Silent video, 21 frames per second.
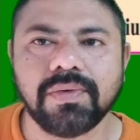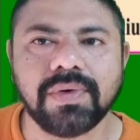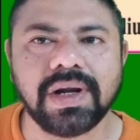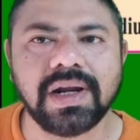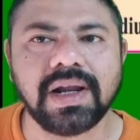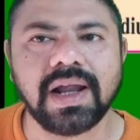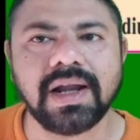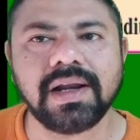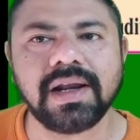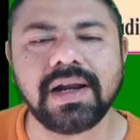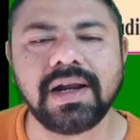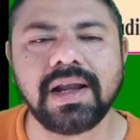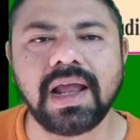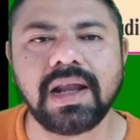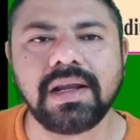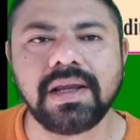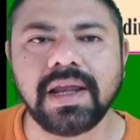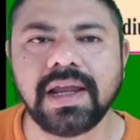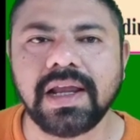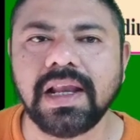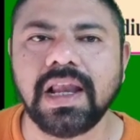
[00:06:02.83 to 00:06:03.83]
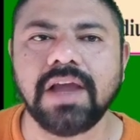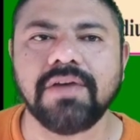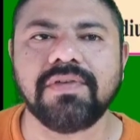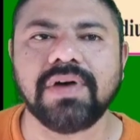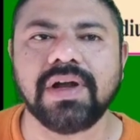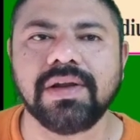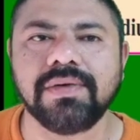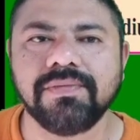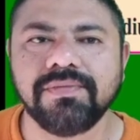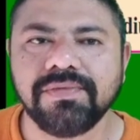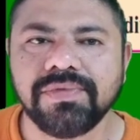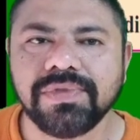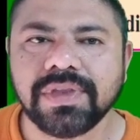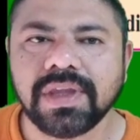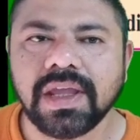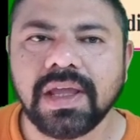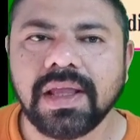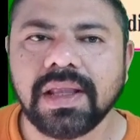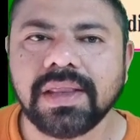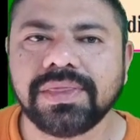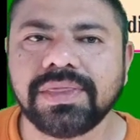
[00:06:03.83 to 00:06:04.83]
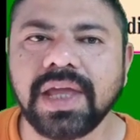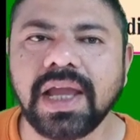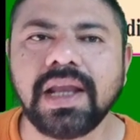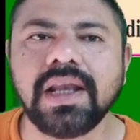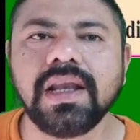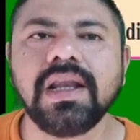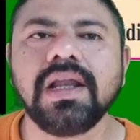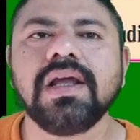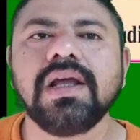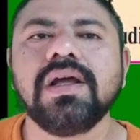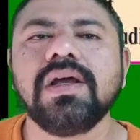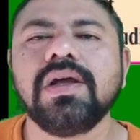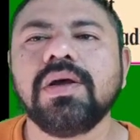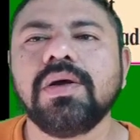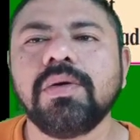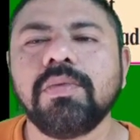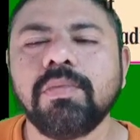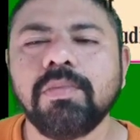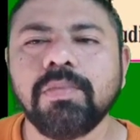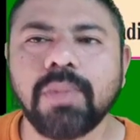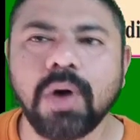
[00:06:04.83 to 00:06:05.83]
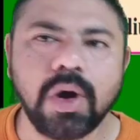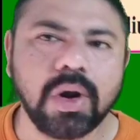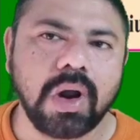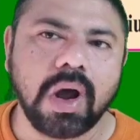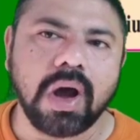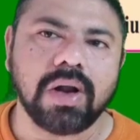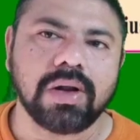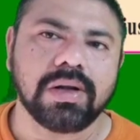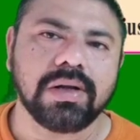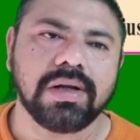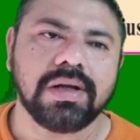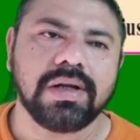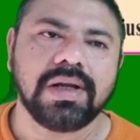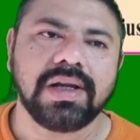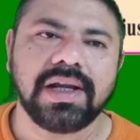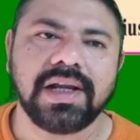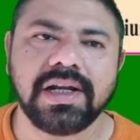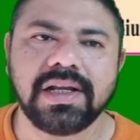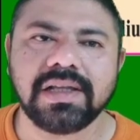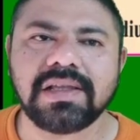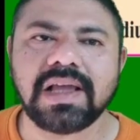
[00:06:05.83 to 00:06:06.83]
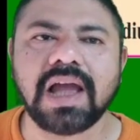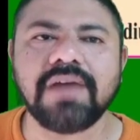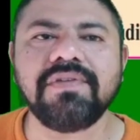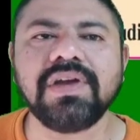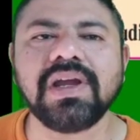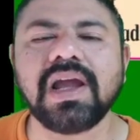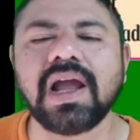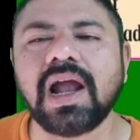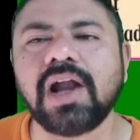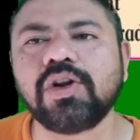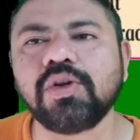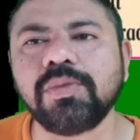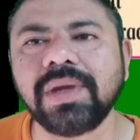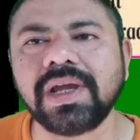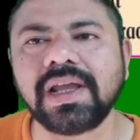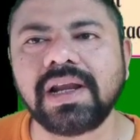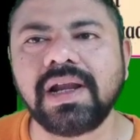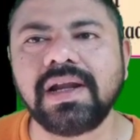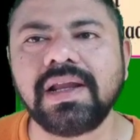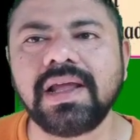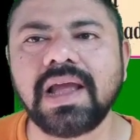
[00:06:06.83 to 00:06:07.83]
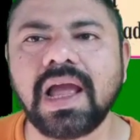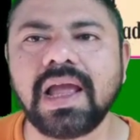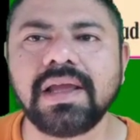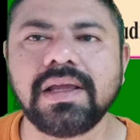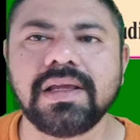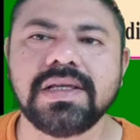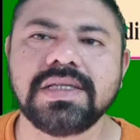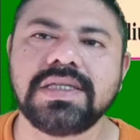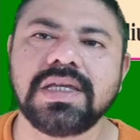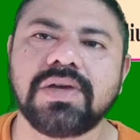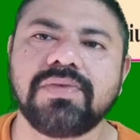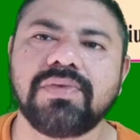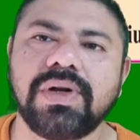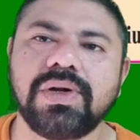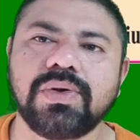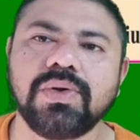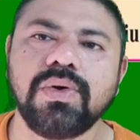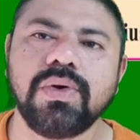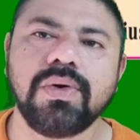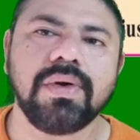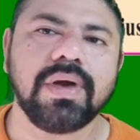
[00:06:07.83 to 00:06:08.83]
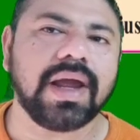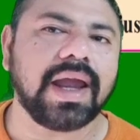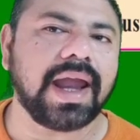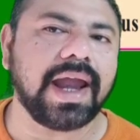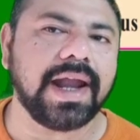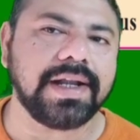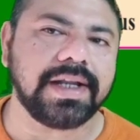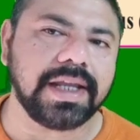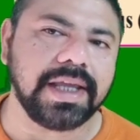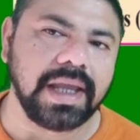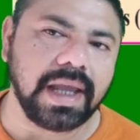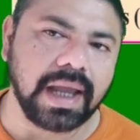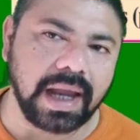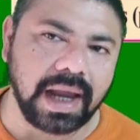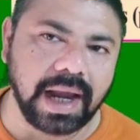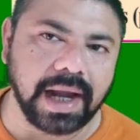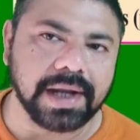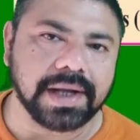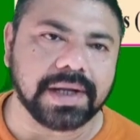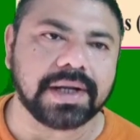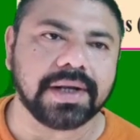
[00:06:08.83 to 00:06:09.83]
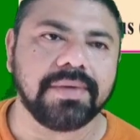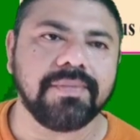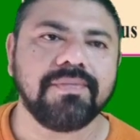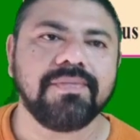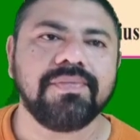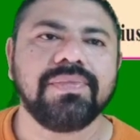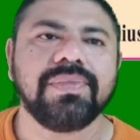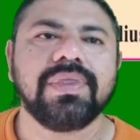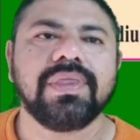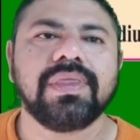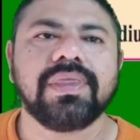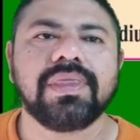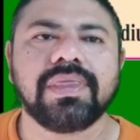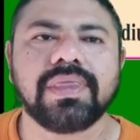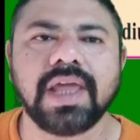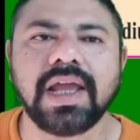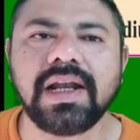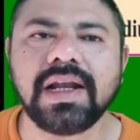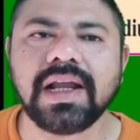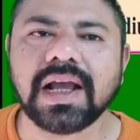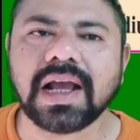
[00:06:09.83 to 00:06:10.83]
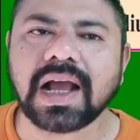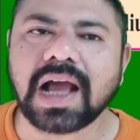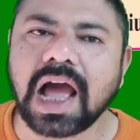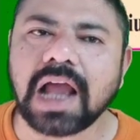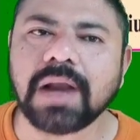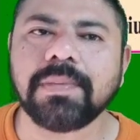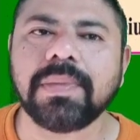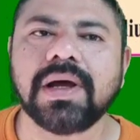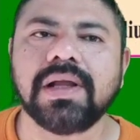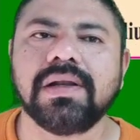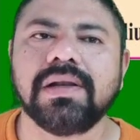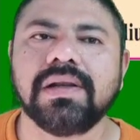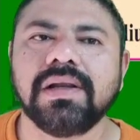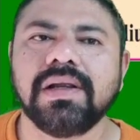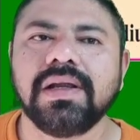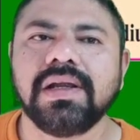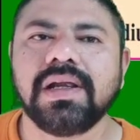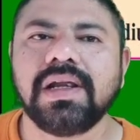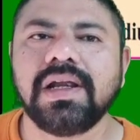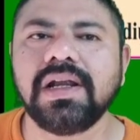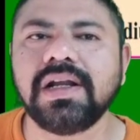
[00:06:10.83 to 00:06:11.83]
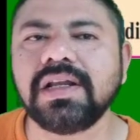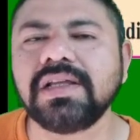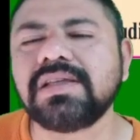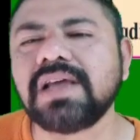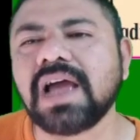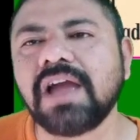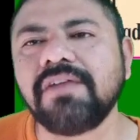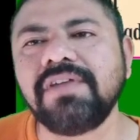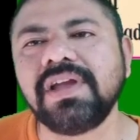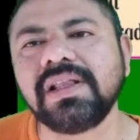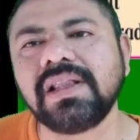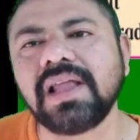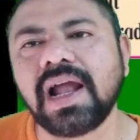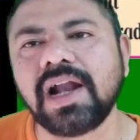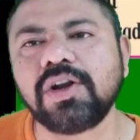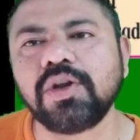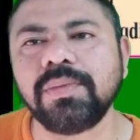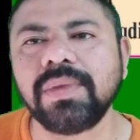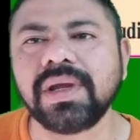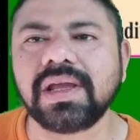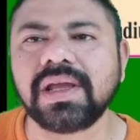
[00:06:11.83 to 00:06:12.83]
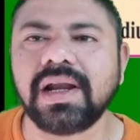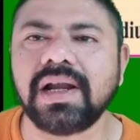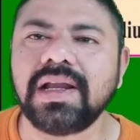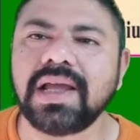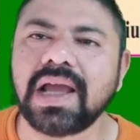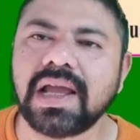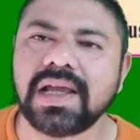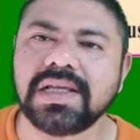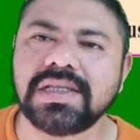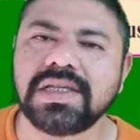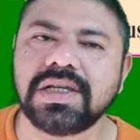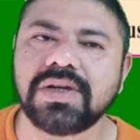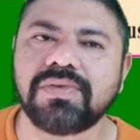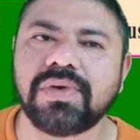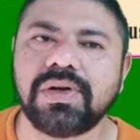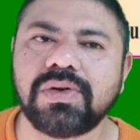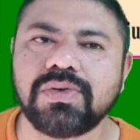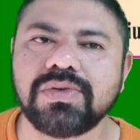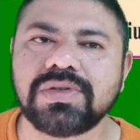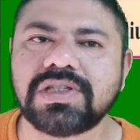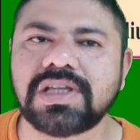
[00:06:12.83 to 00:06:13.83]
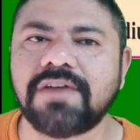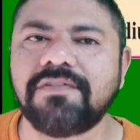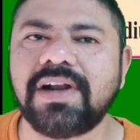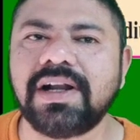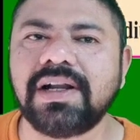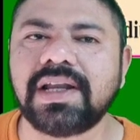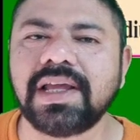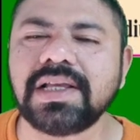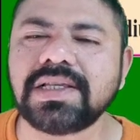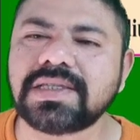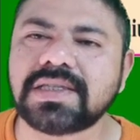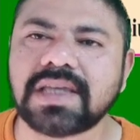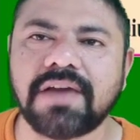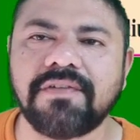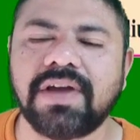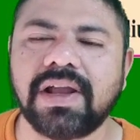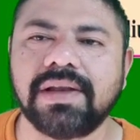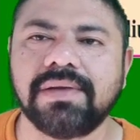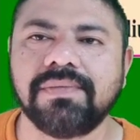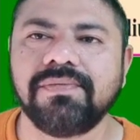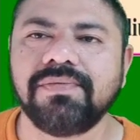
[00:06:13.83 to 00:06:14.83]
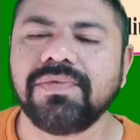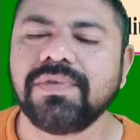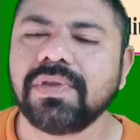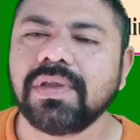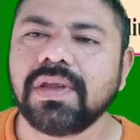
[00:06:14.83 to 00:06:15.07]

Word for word: one hundred eleven. Then boron, it is having atomic radii is equal to eighty-eight. Then carbon, it is having the atomic radii is equal to seventy-seven.